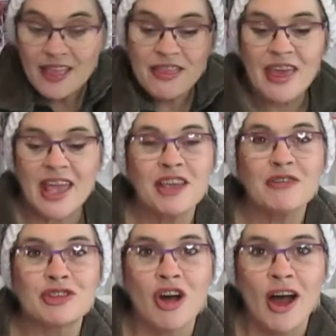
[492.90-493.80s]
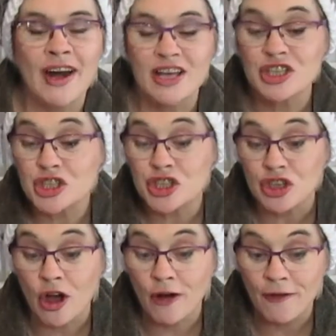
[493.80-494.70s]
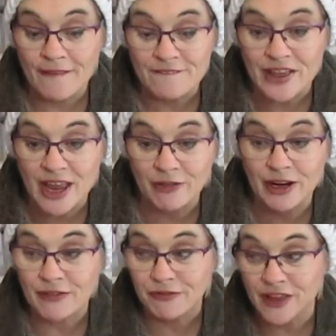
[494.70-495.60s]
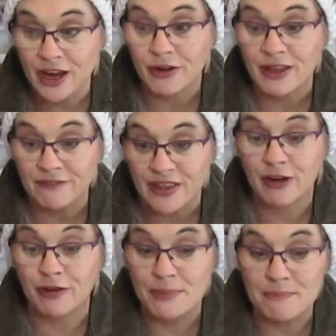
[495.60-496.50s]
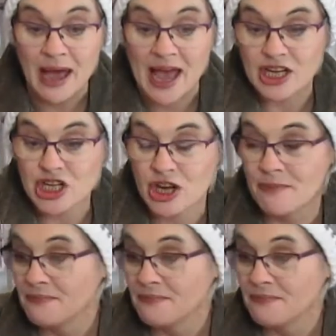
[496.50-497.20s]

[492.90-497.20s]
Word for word: Thank you, Donna, so very, very, very much.